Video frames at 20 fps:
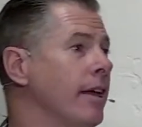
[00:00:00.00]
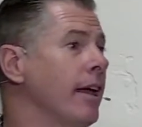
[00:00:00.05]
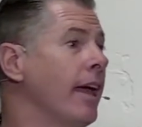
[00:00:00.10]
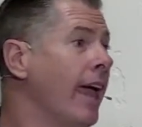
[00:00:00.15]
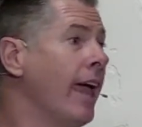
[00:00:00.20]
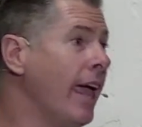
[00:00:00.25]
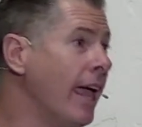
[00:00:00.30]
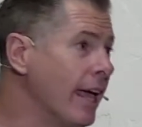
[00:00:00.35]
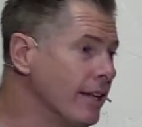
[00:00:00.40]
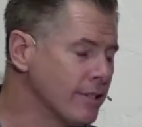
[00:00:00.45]

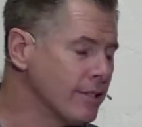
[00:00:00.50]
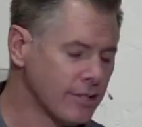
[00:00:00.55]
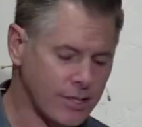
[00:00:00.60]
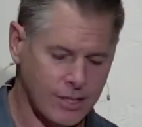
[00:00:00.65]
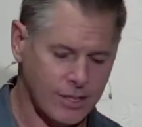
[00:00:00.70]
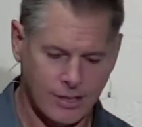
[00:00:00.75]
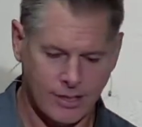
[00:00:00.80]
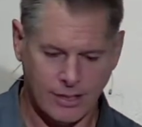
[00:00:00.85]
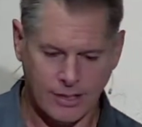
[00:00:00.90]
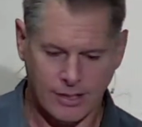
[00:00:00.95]
And
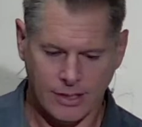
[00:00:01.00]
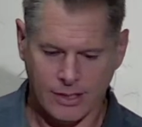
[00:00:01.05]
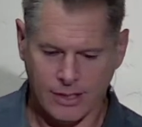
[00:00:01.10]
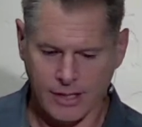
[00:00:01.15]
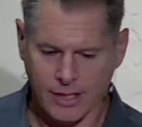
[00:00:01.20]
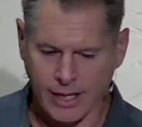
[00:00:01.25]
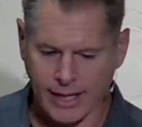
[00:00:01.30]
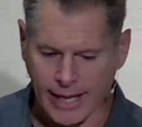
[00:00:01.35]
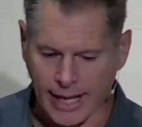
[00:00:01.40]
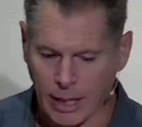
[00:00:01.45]

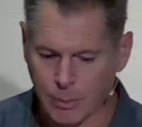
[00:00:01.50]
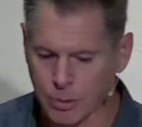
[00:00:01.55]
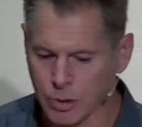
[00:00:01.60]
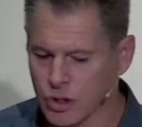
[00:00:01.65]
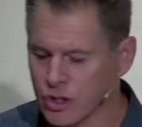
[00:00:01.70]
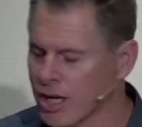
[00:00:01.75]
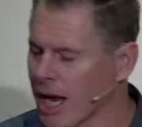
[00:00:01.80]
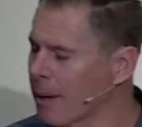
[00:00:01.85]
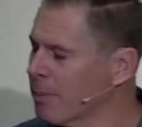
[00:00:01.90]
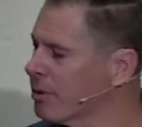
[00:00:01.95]
Hebrews
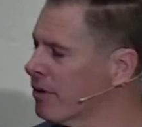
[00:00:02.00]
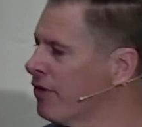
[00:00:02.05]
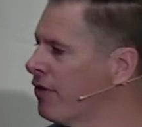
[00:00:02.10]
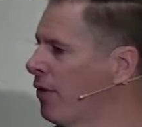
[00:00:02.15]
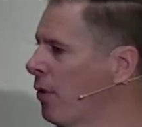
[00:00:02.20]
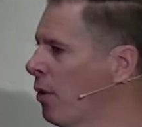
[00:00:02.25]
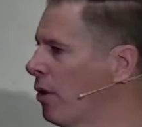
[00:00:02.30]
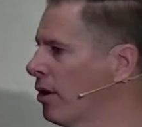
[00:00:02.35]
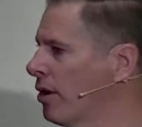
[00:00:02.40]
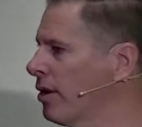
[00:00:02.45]
chapter
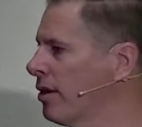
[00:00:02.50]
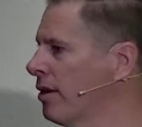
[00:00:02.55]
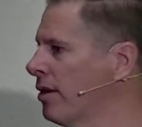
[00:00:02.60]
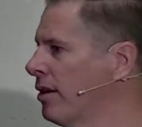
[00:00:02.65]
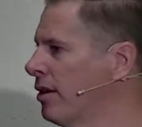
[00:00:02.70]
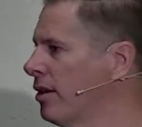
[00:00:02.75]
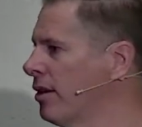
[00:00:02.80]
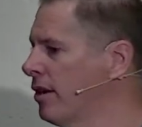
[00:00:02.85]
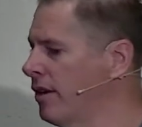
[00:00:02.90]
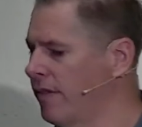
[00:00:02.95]
4,
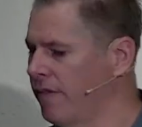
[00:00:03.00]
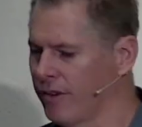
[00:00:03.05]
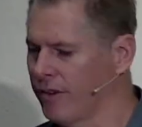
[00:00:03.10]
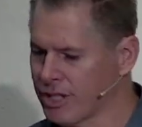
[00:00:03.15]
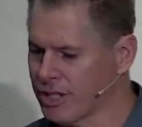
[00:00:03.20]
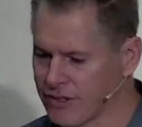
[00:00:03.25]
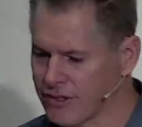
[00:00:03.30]
verses